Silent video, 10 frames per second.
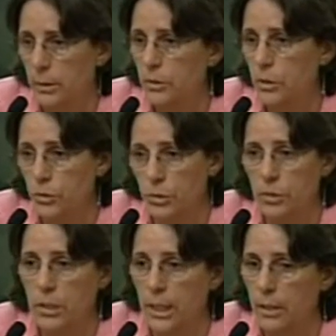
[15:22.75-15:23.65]
2 years
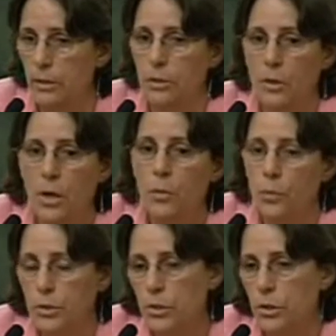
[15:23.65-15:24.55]
later,
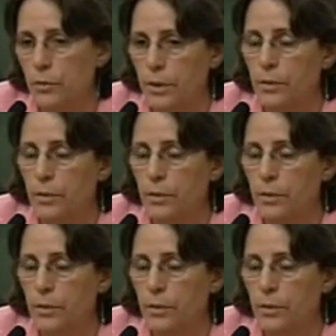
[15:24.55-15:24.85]
we're serving